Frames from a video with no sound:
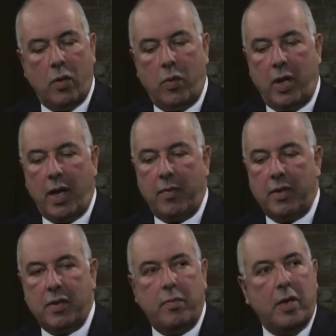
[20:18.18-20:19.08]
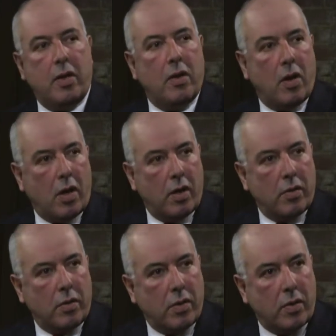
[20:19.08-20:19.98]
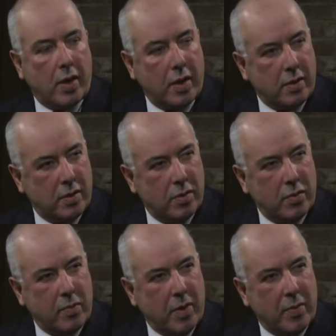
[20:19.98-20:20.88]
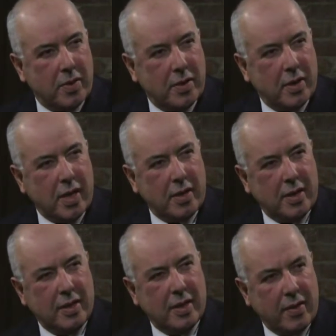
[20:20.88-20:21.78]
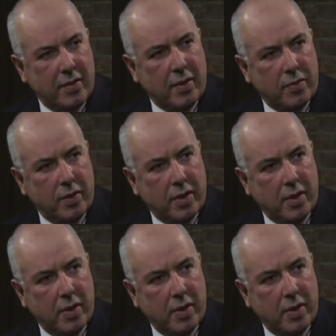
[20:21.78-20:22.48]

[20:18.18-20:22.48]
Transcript: we have this big oil crisis. Remember this 1973?